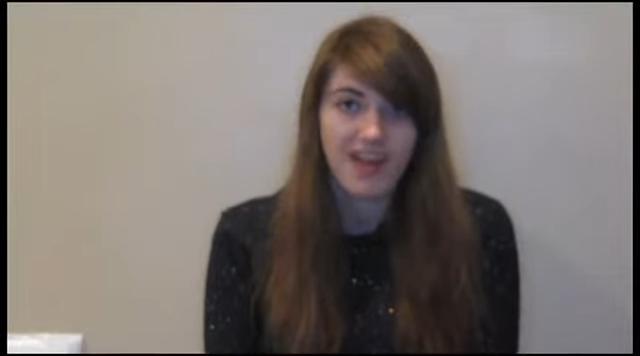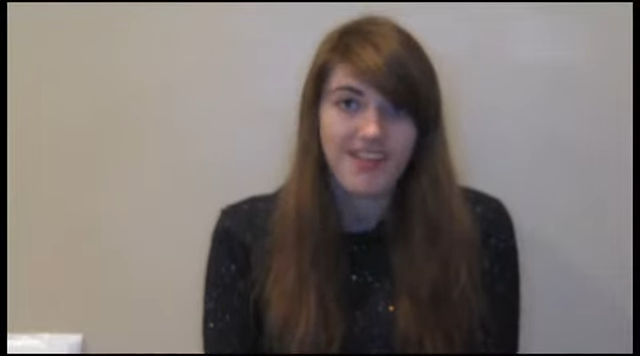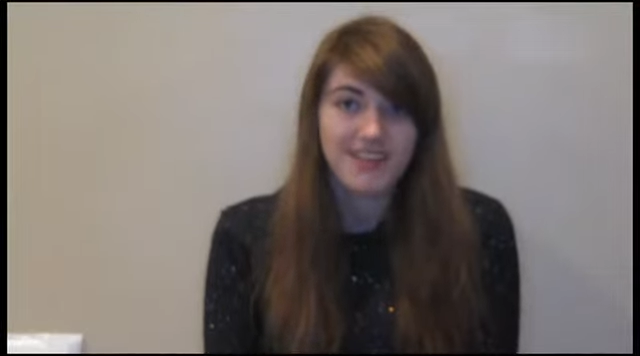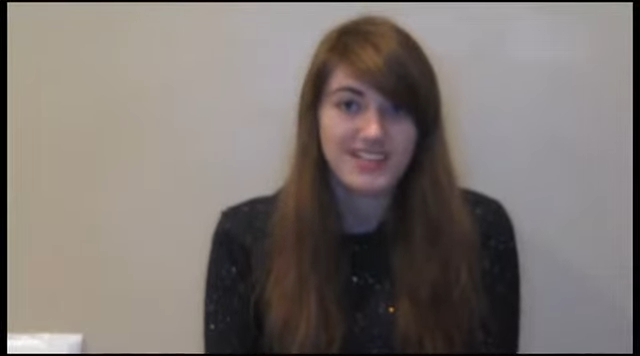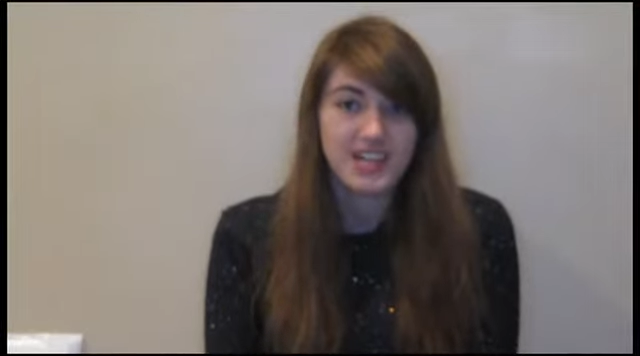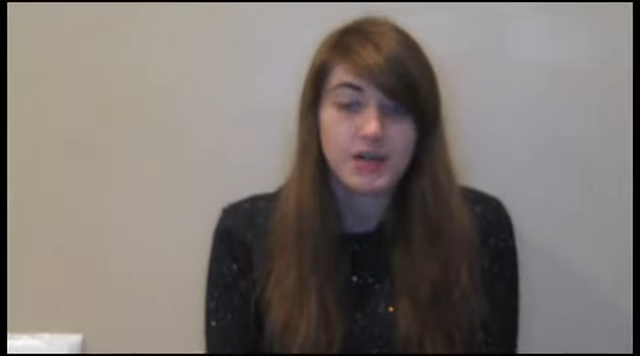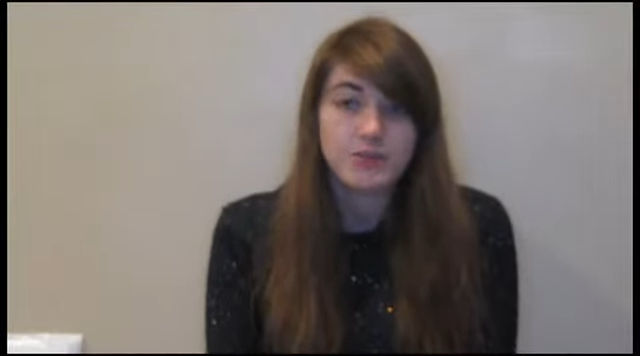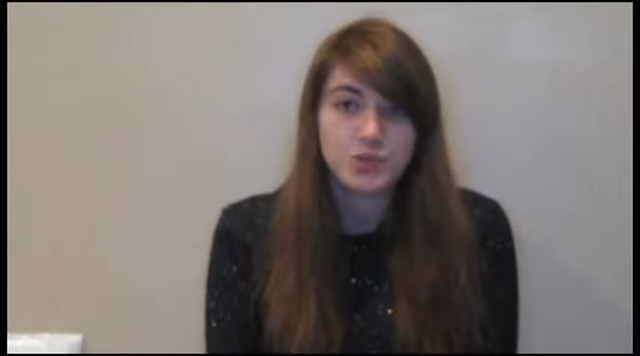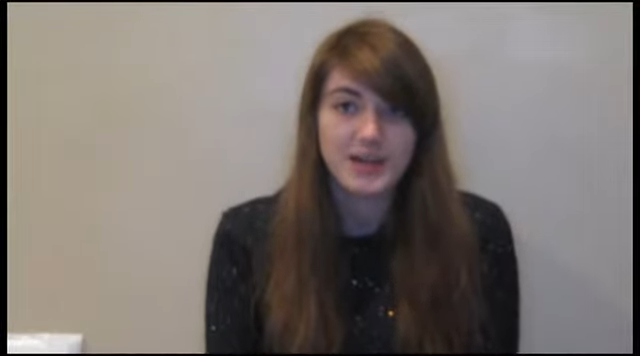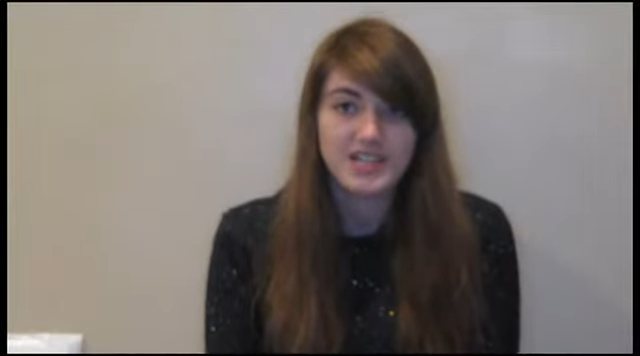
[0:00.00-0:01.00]
they take up
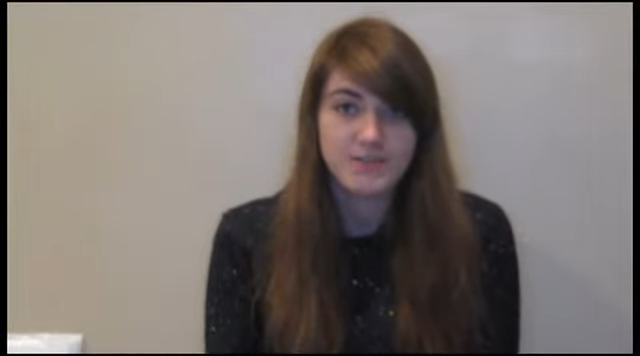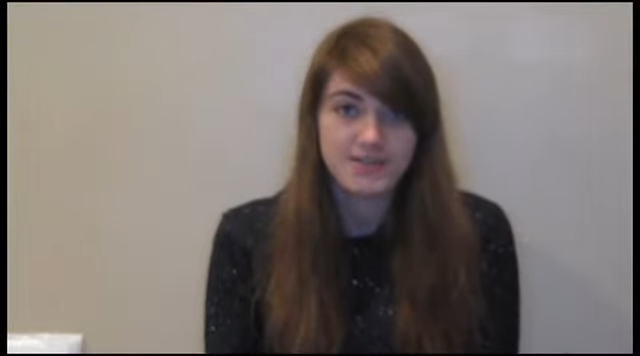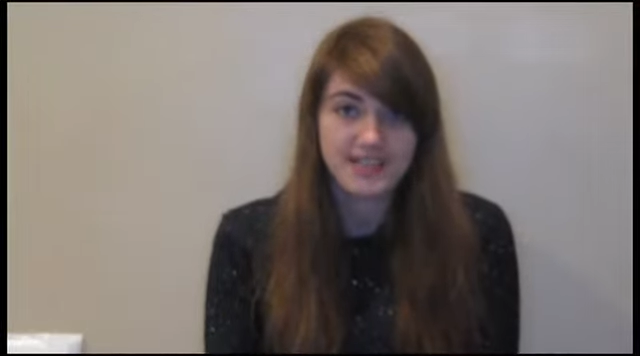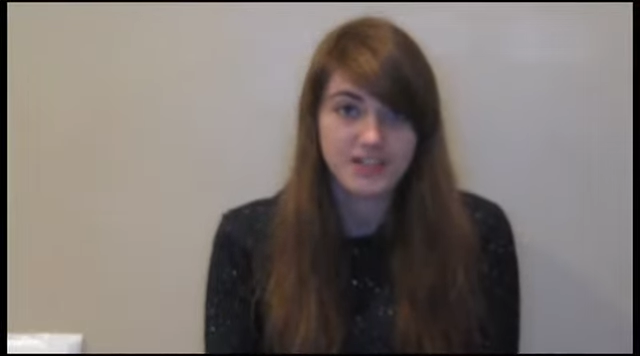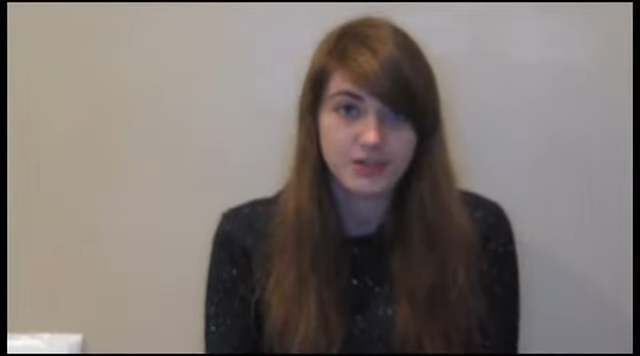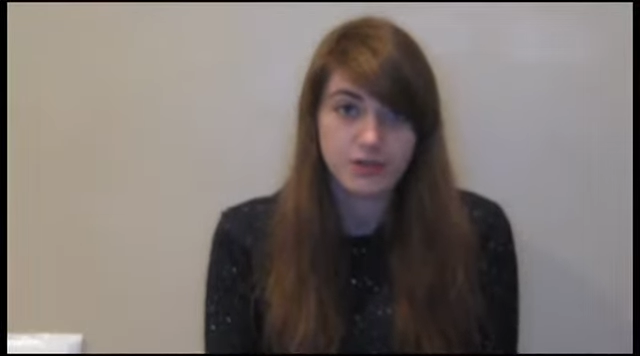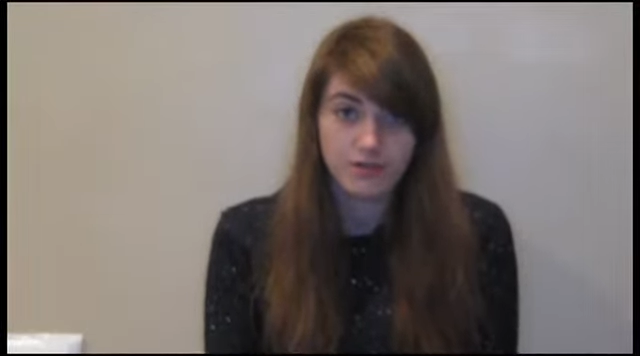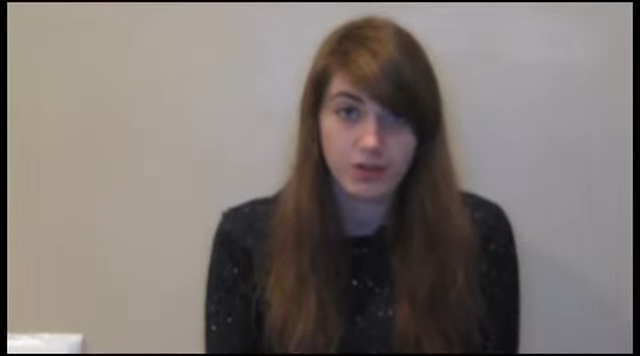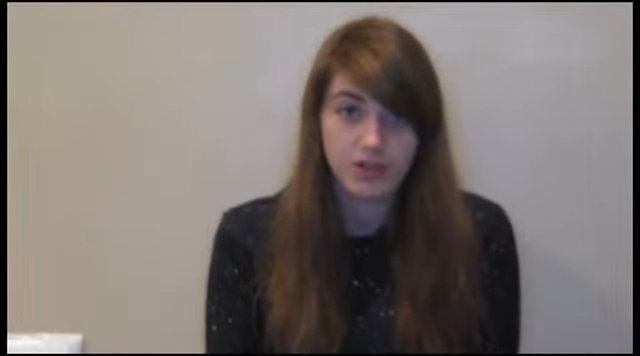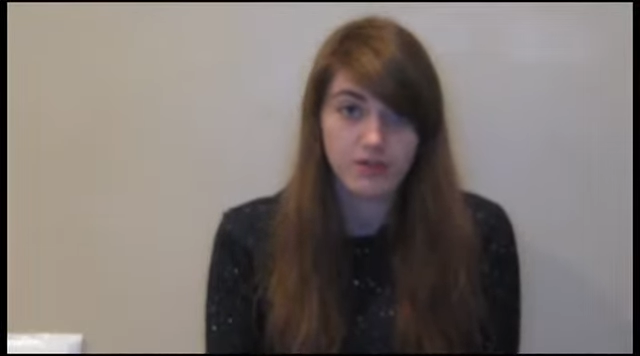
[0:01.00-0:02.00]
20% of the
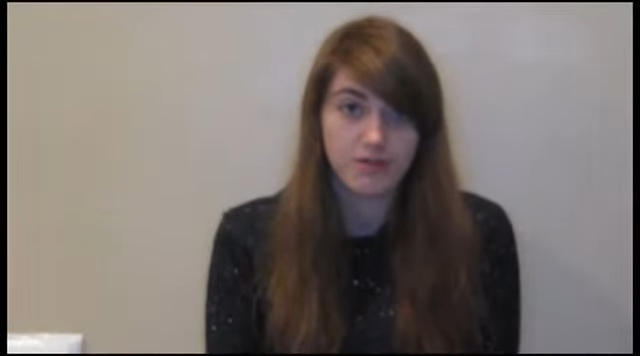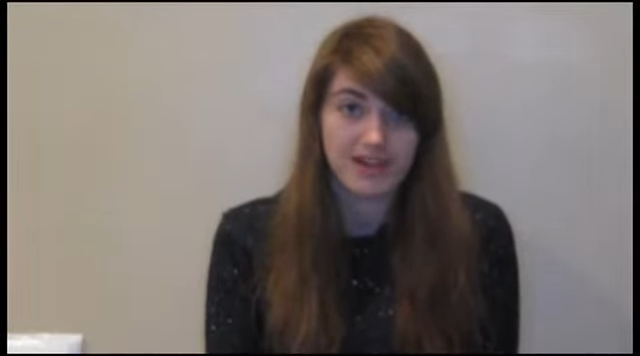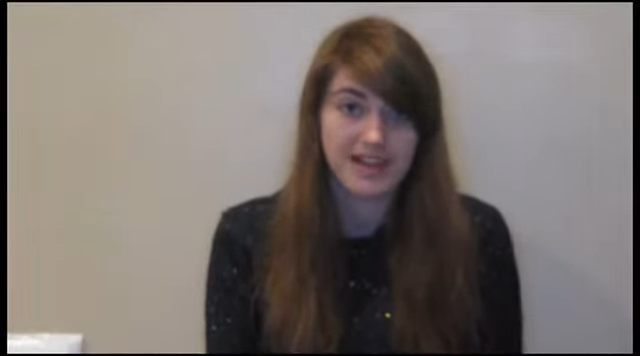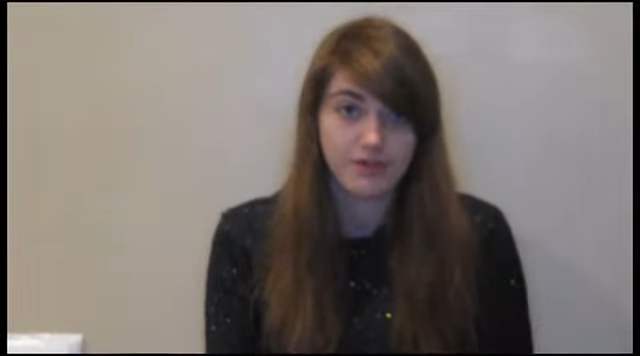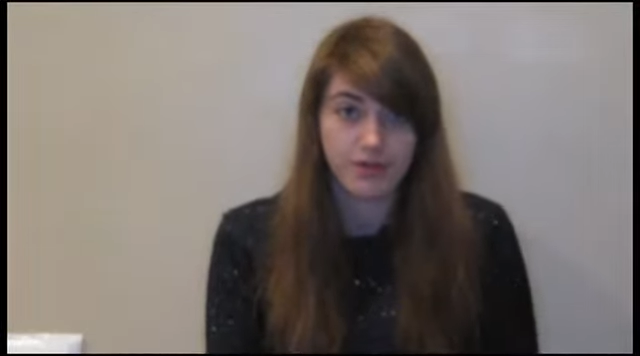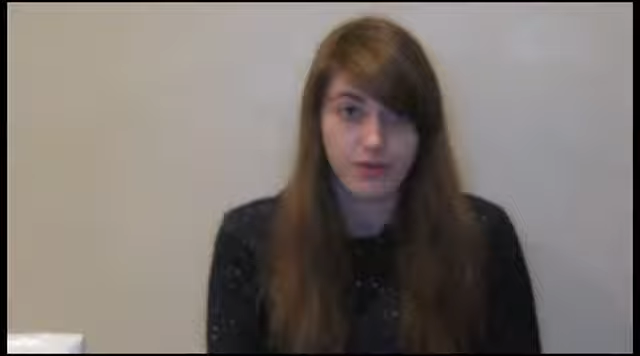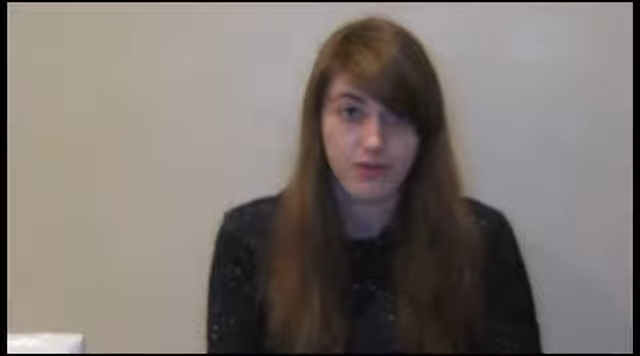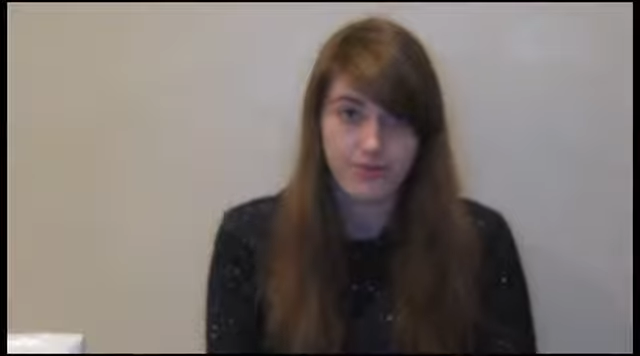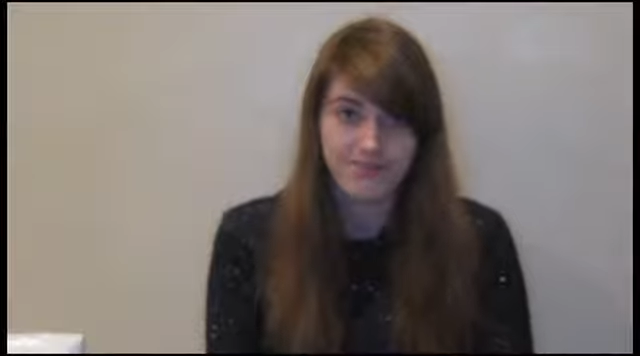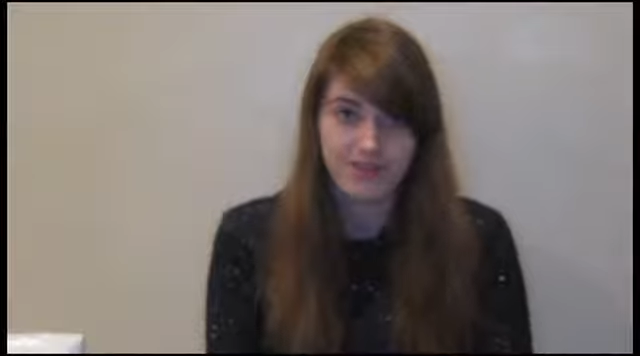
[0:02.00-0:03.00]
volume of
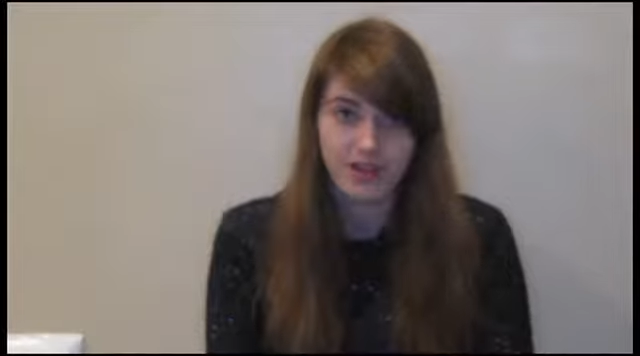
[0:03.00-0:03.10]
landfills.